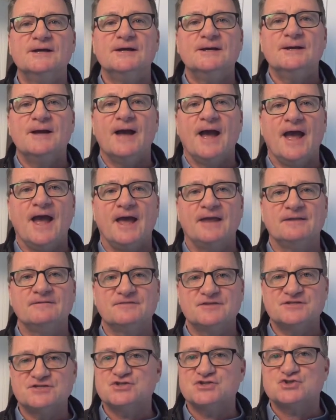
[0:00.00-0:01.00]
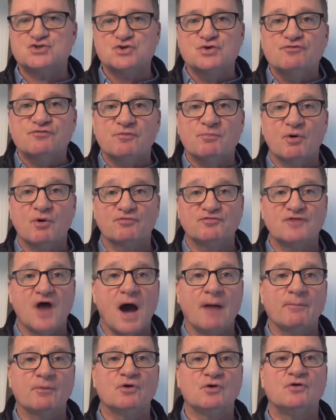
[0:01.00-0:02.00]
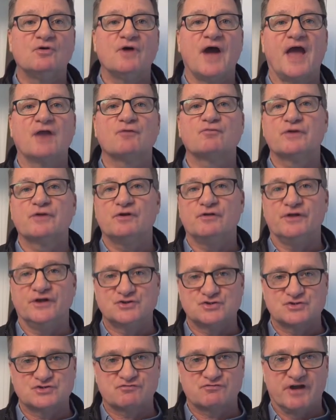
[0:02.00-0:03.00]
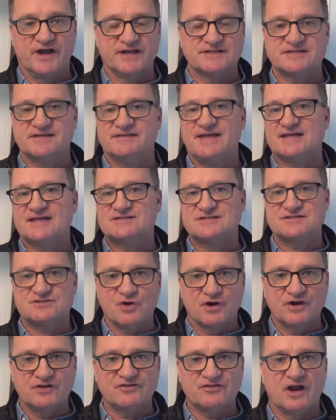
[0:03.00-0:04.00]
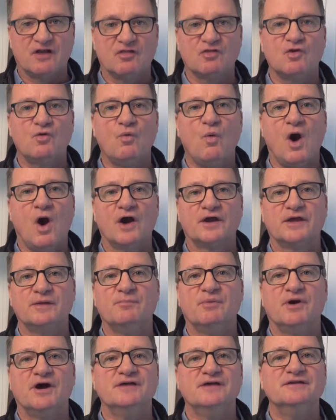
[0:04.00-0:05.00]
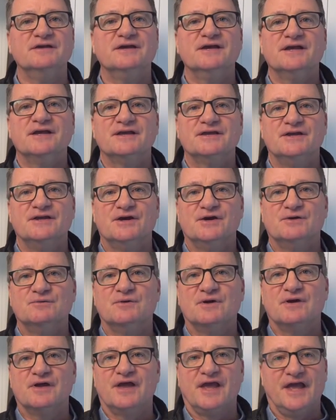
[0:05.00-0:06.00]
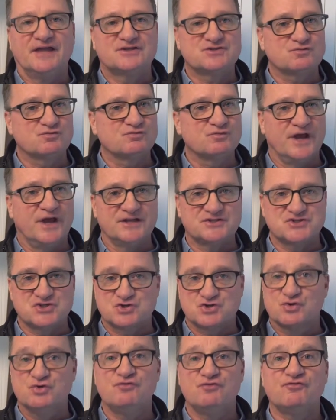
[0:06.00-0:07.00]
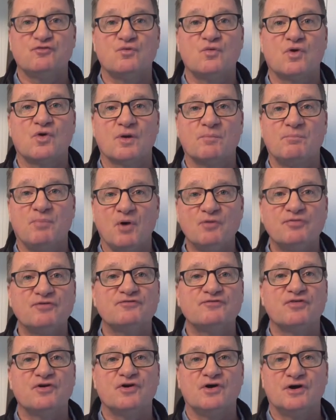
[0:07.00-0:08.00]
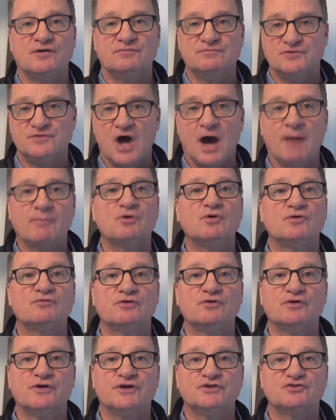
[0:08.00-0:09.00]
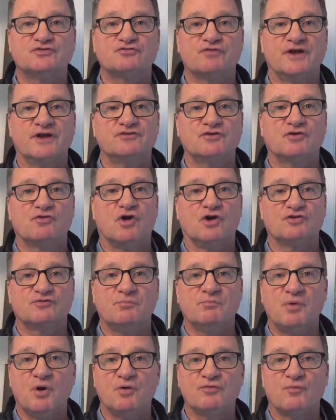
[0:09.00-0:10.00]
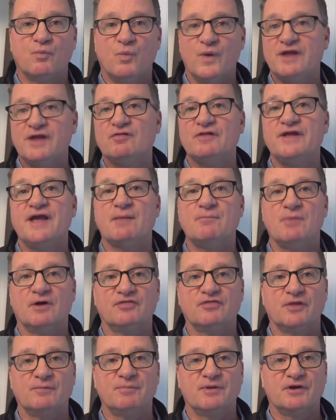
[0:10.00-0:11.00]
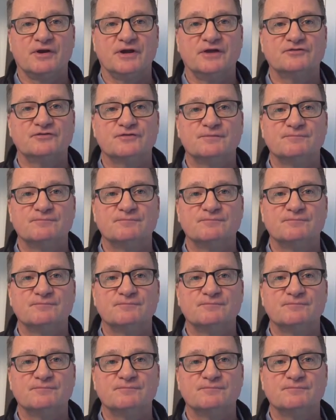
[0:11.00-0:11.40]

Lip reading: And this is true for both nominal and real interest rates. And that's starting to sound a little wonky, but, you know, it's true for both of the nominal and real interest rates across both weekly and monthly periods.